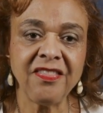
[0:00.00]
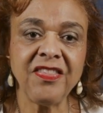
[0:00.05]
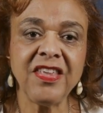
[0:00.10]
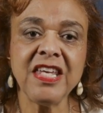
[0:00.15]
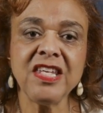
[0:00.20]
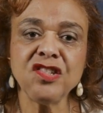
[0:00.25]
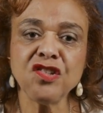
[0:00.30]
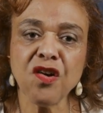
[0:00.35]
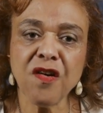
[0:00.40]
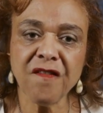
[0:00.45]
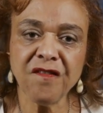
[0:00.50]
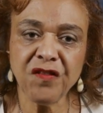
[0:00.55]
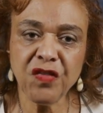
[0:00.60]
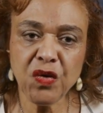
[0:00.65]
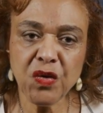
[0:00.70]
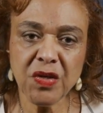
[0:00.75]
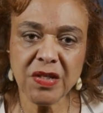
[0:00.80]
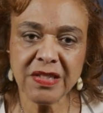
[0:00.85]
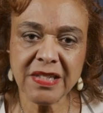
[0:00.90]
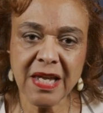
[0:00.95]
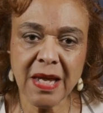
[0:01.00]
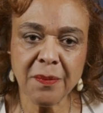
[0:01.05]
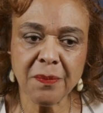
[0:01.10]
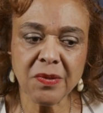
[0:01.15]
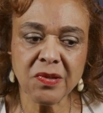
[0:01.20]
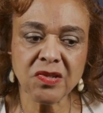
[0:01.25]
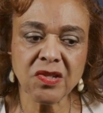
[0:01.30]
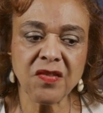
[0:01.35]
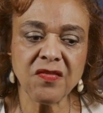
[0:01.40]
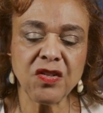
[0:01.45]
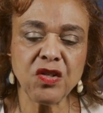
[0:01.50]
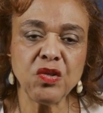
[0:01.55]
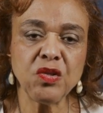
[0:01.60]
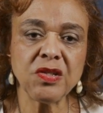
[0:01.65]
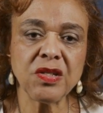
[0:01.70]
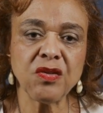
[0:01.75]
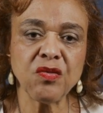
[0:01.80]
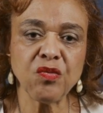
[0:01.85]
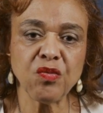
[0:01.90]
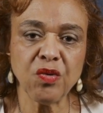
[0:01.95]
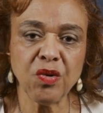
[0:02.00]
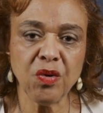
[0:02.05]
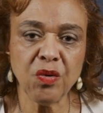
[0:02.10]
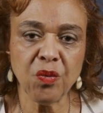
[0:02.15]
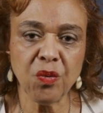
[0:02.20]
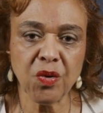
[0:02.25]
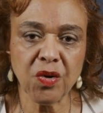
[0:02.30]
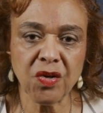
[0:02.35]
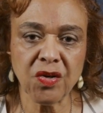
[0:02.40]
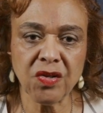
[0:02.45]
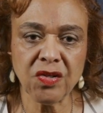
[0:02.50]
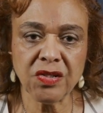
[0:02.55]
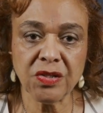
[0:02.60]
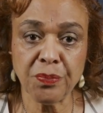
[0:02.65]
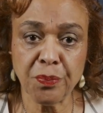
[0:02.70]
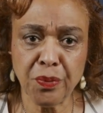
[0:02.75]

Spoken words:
These are a few examples of using root words,